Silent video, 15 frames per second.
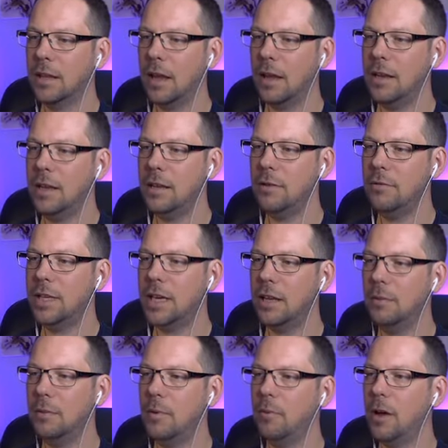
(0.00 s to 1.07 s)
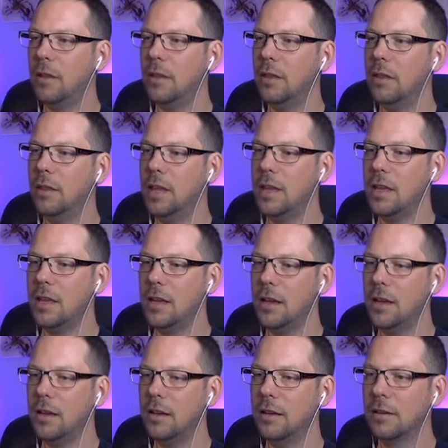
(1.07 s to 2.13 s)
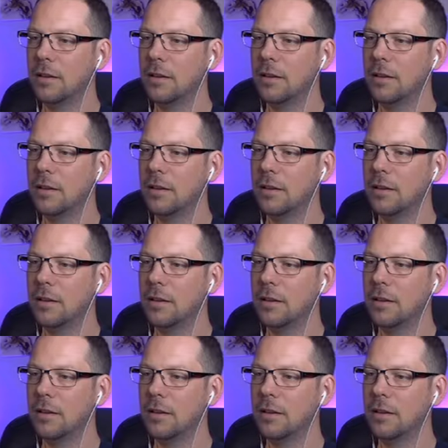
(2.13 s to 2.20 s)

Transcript: I need you to kill me rather than the